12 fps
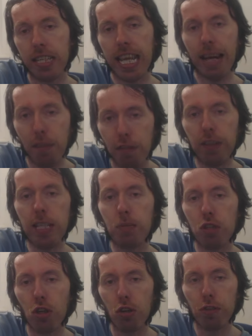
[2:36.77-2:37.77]
Kevin
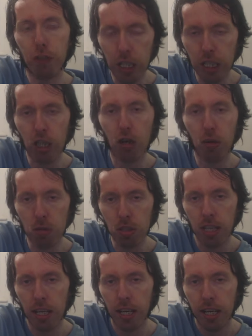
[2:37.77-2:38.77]
Phillips scored 30
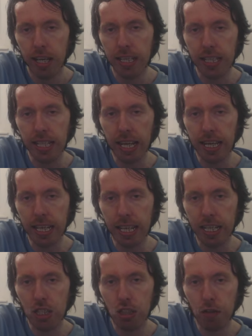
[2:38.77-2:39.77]
goals in the
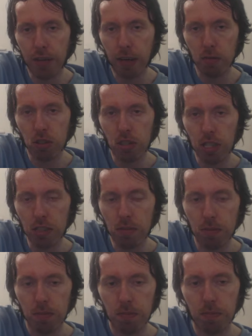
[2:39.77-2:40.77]
99-2000 season.